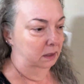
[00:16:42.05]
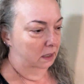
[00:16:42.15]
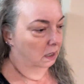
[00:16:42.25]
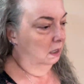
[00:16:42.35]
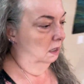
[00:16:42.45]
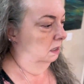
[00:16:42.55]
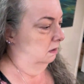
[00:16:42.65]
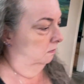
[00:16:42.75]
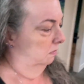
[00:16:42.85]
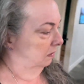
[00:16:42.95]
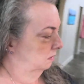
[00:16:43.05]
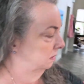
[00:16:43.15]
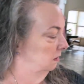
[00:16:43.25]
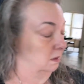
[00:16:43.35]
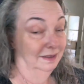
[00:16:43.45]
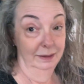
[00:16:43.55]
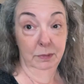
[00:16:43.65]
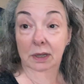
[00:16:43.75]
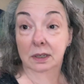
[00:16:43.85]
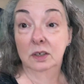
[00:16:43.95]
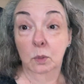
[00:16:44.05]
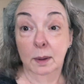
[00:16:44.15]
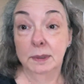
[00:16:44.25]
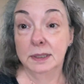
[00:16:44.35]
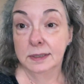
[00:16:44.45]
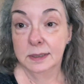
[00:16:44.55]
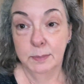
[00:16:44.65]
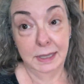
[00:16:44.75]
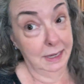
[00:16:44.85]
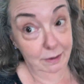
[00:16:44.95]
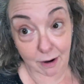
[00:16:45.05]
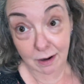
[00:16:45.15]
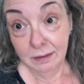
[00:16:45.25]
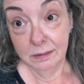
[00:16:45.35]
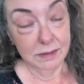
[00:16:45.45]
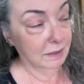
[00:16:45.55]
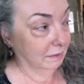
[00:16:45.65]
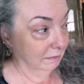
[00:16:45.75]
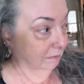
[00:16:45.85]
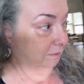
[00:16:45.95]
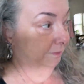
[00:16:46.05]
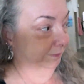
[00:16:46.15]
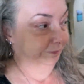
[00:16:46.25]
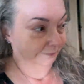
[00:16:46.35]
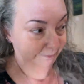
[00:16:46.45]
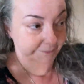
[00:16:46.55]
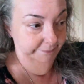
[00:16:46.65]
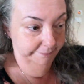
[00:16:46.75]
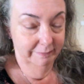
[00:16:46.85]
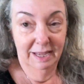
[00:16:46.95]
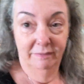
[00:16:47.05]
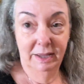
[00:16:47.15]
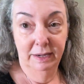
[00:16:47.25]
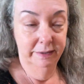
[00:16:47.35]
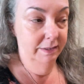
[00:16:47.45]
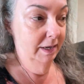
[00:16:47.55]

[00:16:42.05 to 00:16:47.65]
Um, I'm not into weapons, but they are, so have at it.